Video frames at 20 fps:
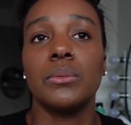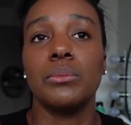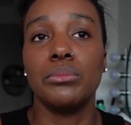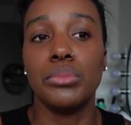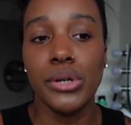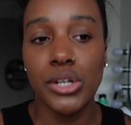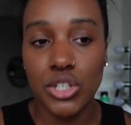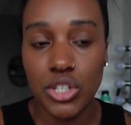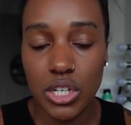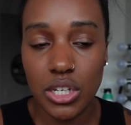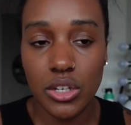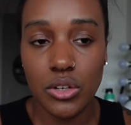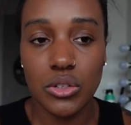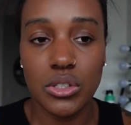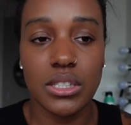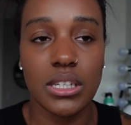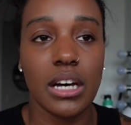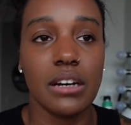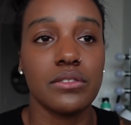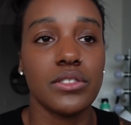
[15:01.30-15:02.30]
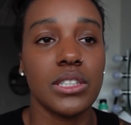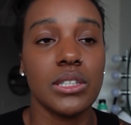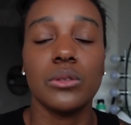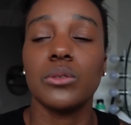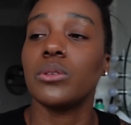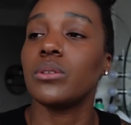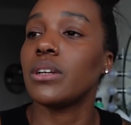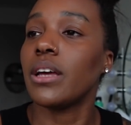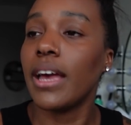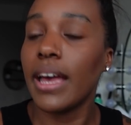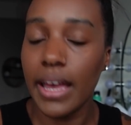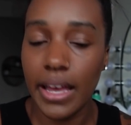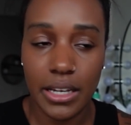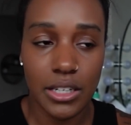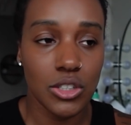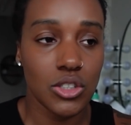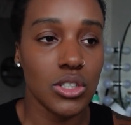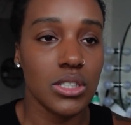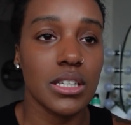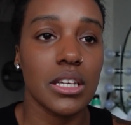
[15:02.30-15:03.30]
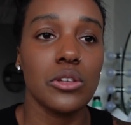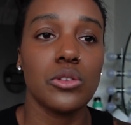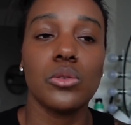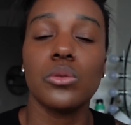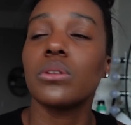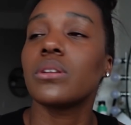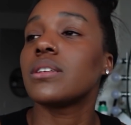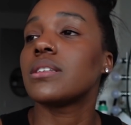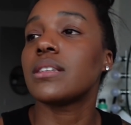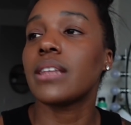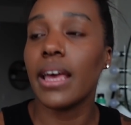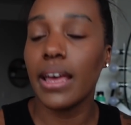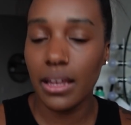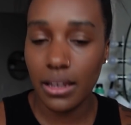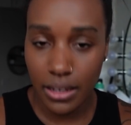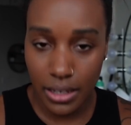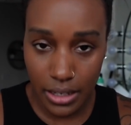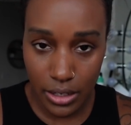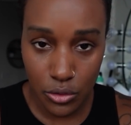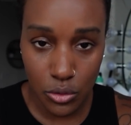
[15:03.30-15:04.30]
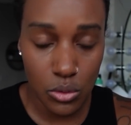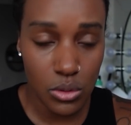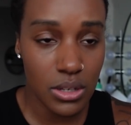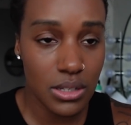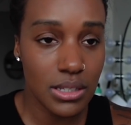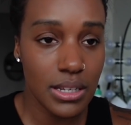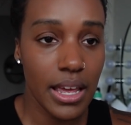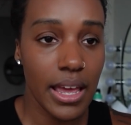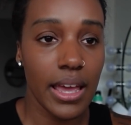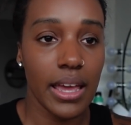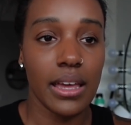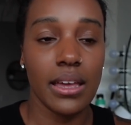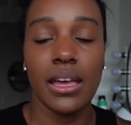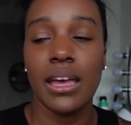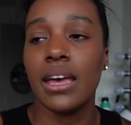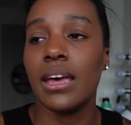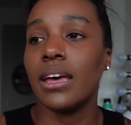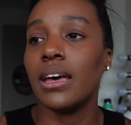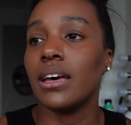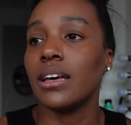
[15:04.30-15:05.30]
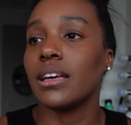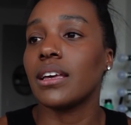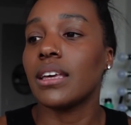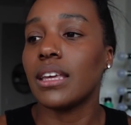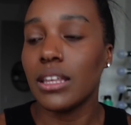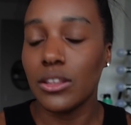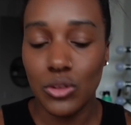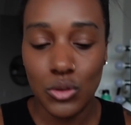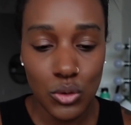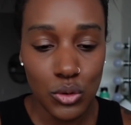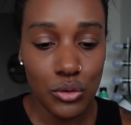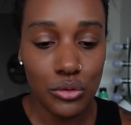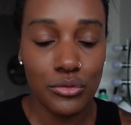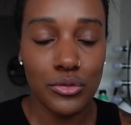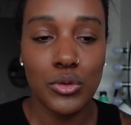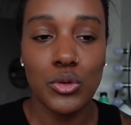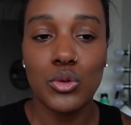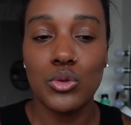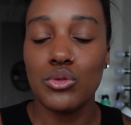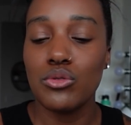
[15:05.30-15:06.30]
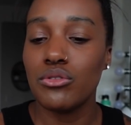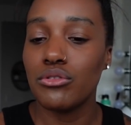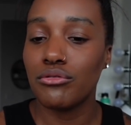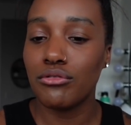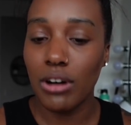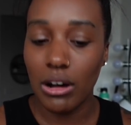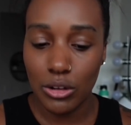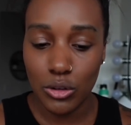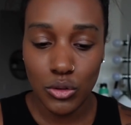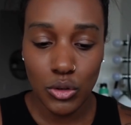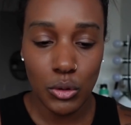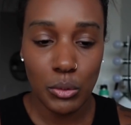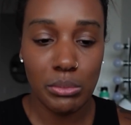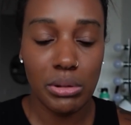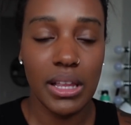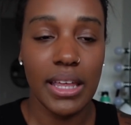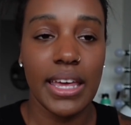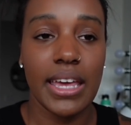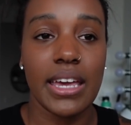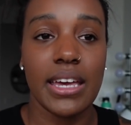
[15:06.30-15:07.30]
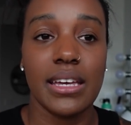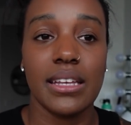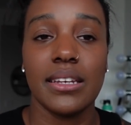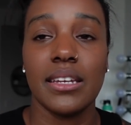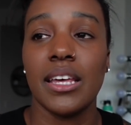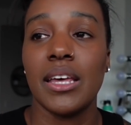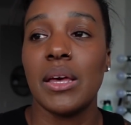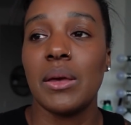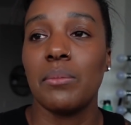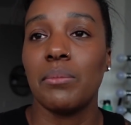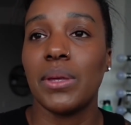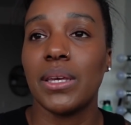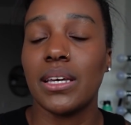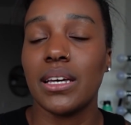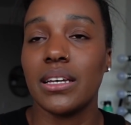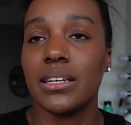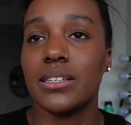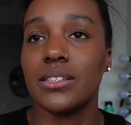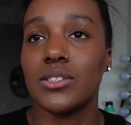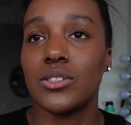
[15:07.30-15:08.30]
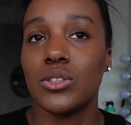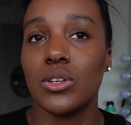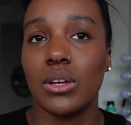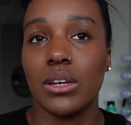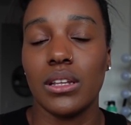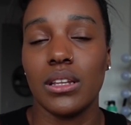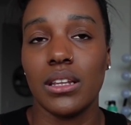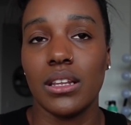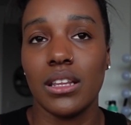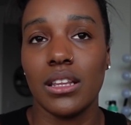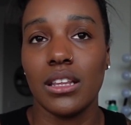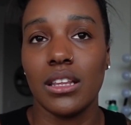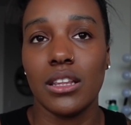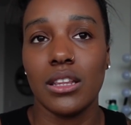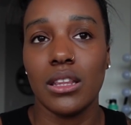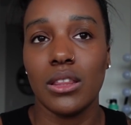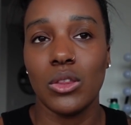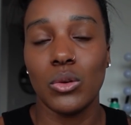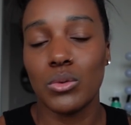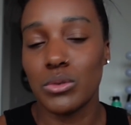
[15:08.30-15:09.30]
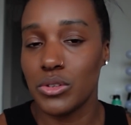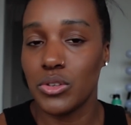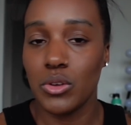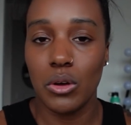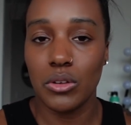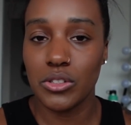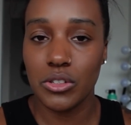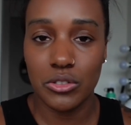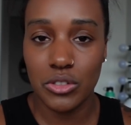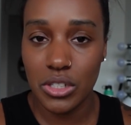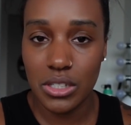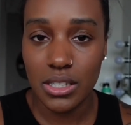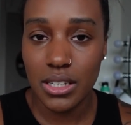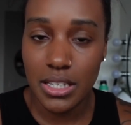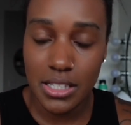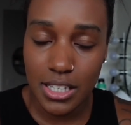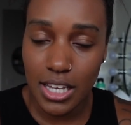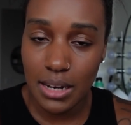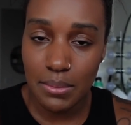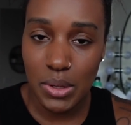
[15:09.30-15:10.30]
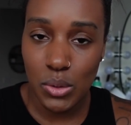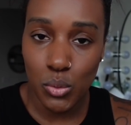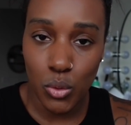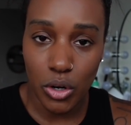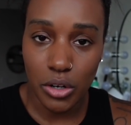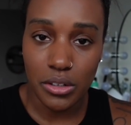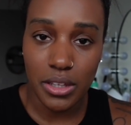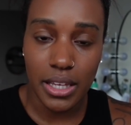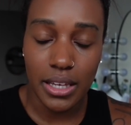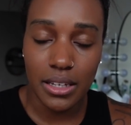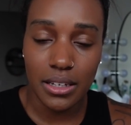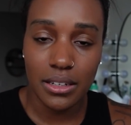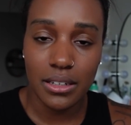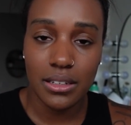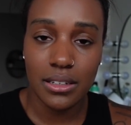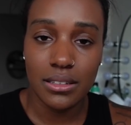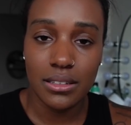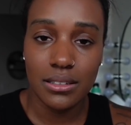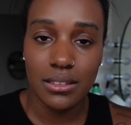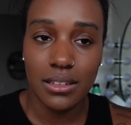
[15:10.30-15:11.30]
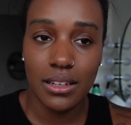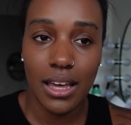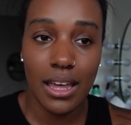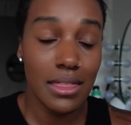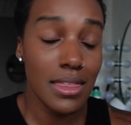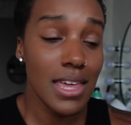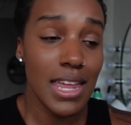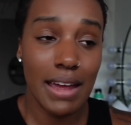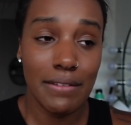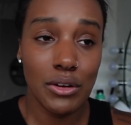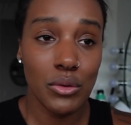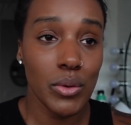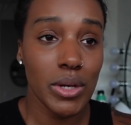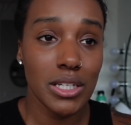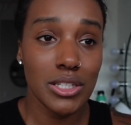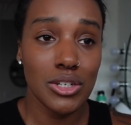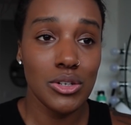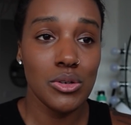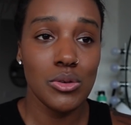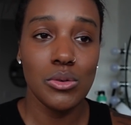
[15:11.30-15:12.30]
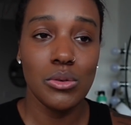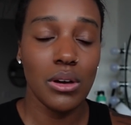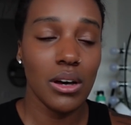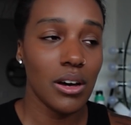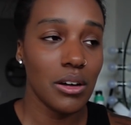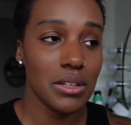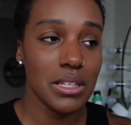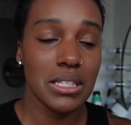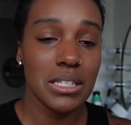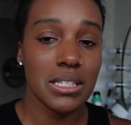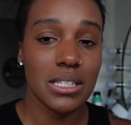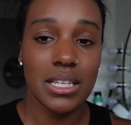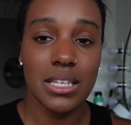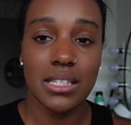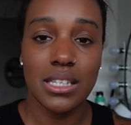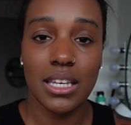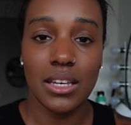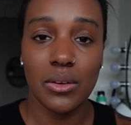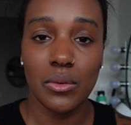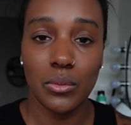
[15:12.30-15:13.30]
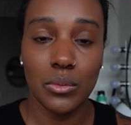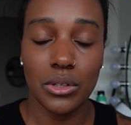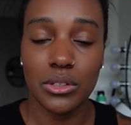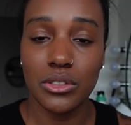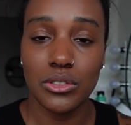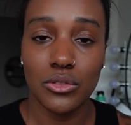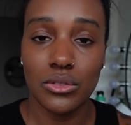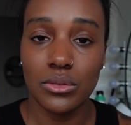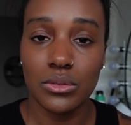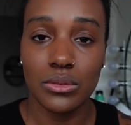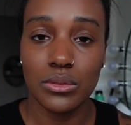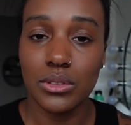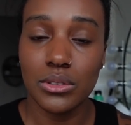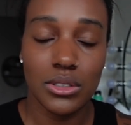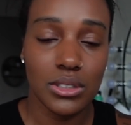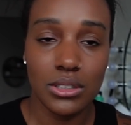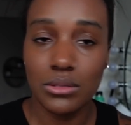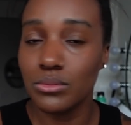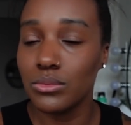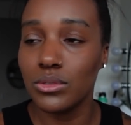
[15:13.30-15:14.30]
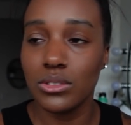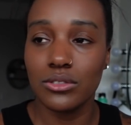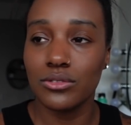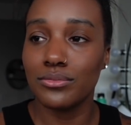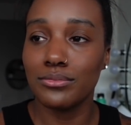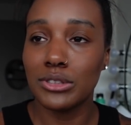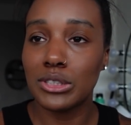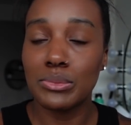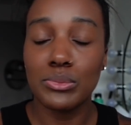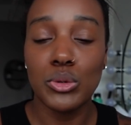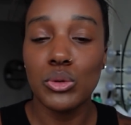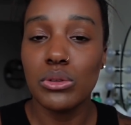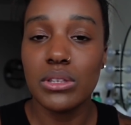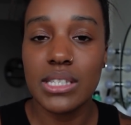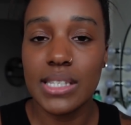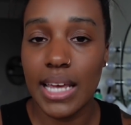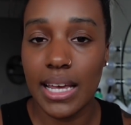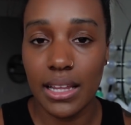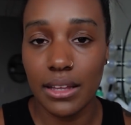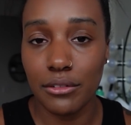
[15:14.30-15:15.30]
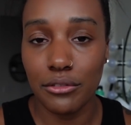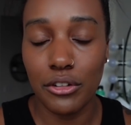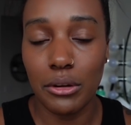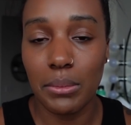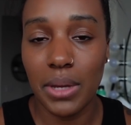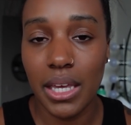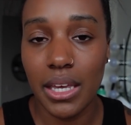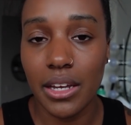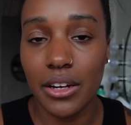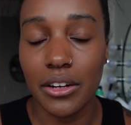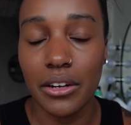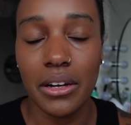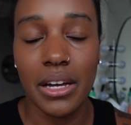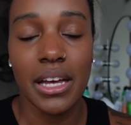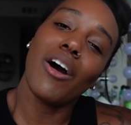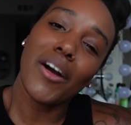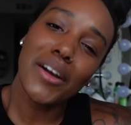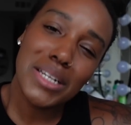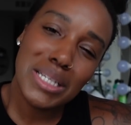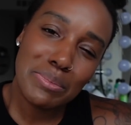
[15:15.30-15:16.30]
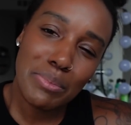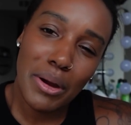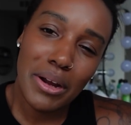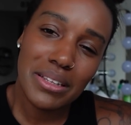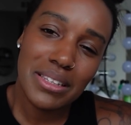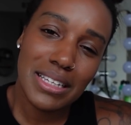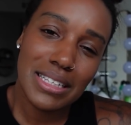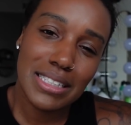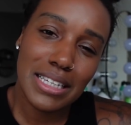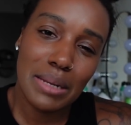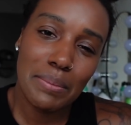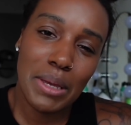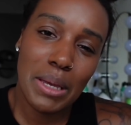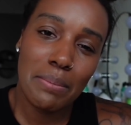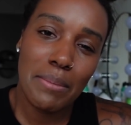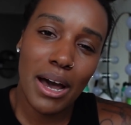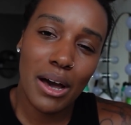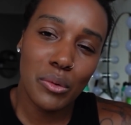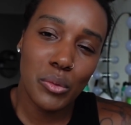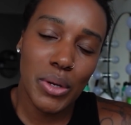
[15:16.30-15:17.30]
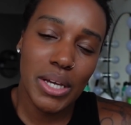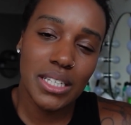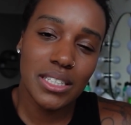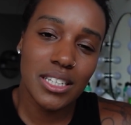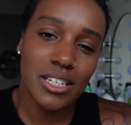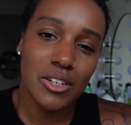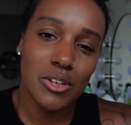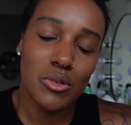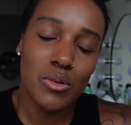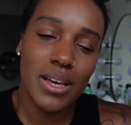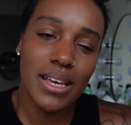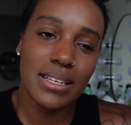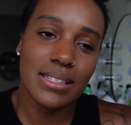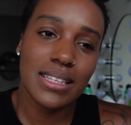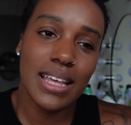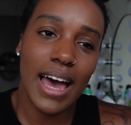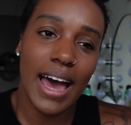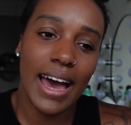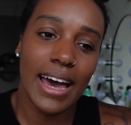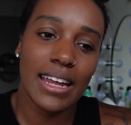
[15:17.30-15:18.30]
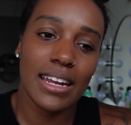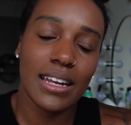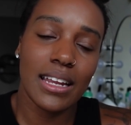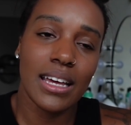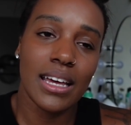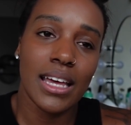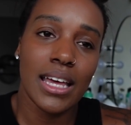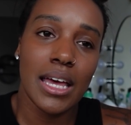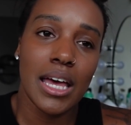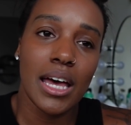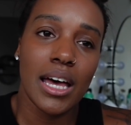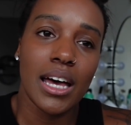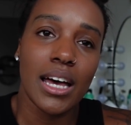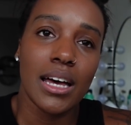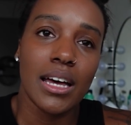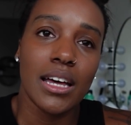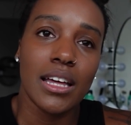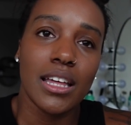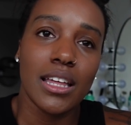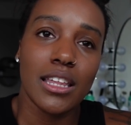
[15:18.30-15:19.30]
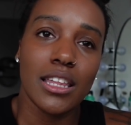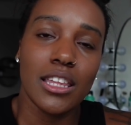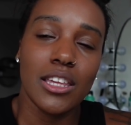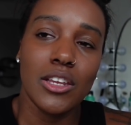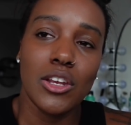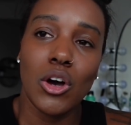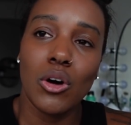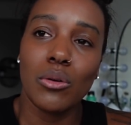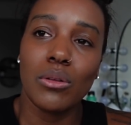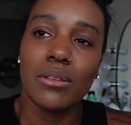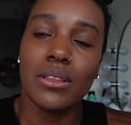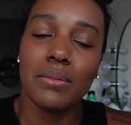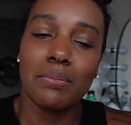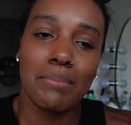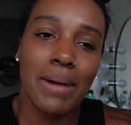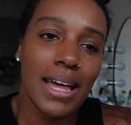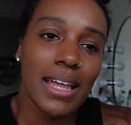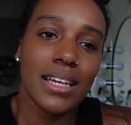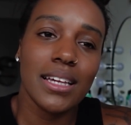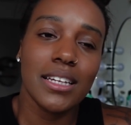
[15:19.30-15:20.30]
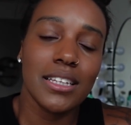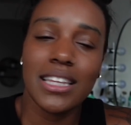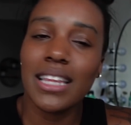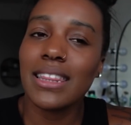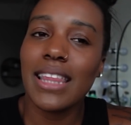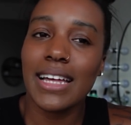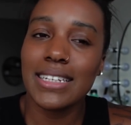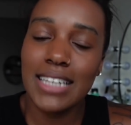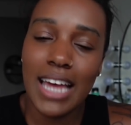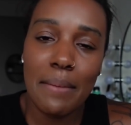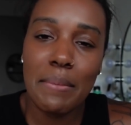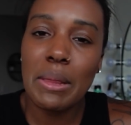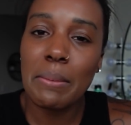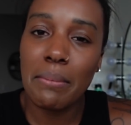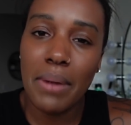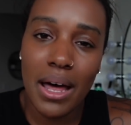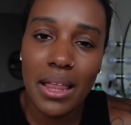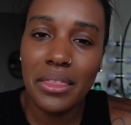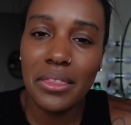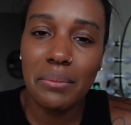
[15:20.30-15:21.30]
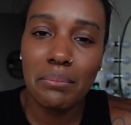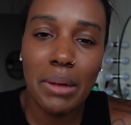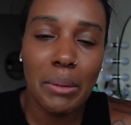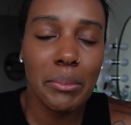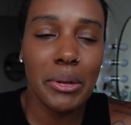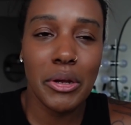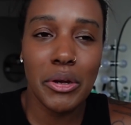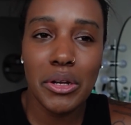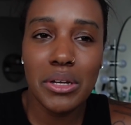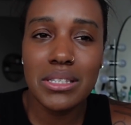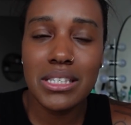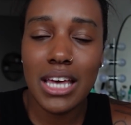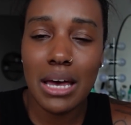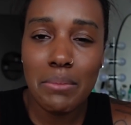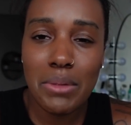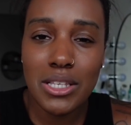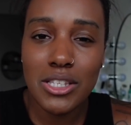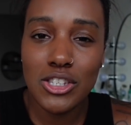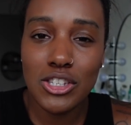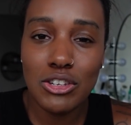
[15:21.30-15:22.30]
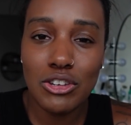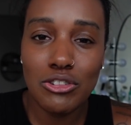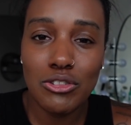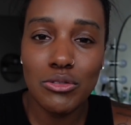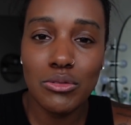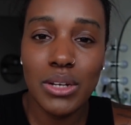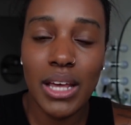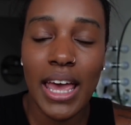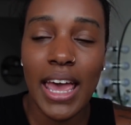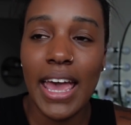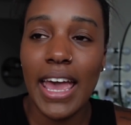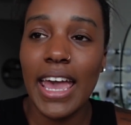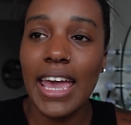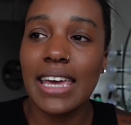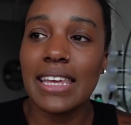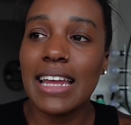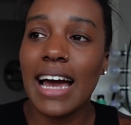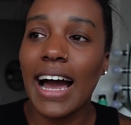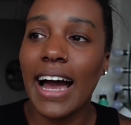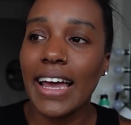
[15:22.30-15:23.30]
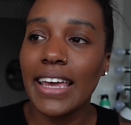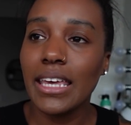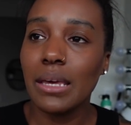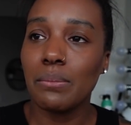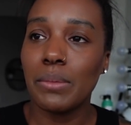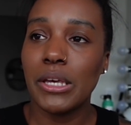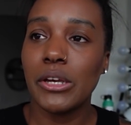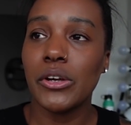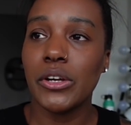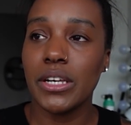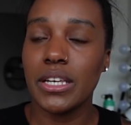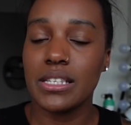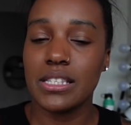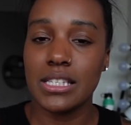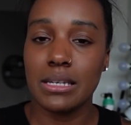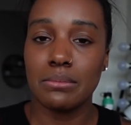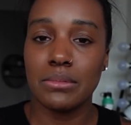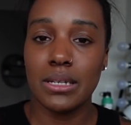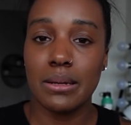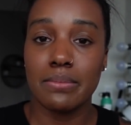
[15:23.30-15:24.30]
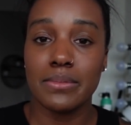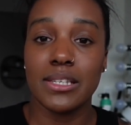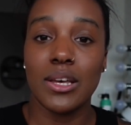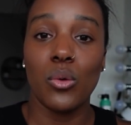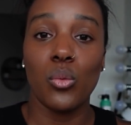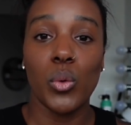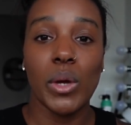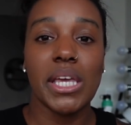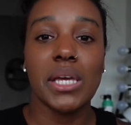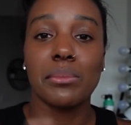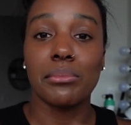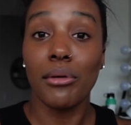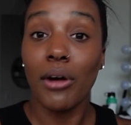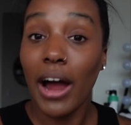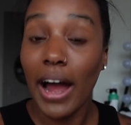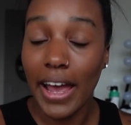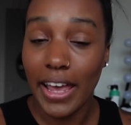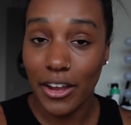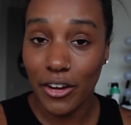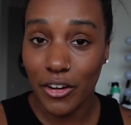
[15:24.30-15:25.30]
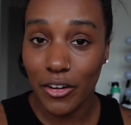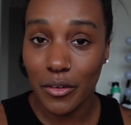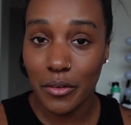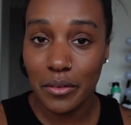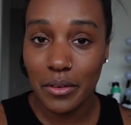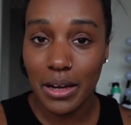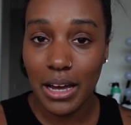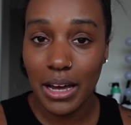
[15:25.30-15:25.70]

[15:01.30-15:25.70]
pushing yourself to, hey, just get through this day, get through your food, follow your plan, because the results is going to be worth it. And then after week 2, oh, this is easy. We're smooth sailing from here. Hardest part that's going to be about week 2 is that, you know, that time of the month, my period's coming soon, and I get period symptoms a week prior.